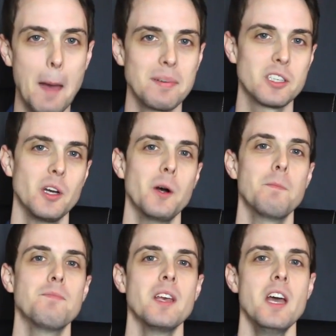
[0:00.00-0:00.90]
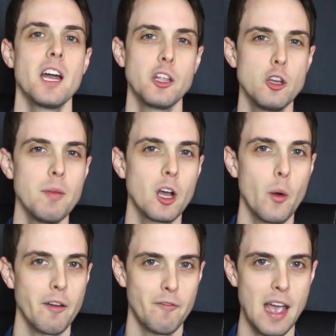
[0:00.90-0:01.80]
episode. Can you do me a
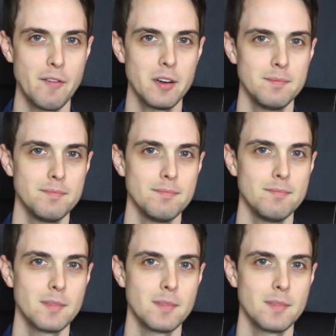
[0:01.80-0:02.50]
quick favor?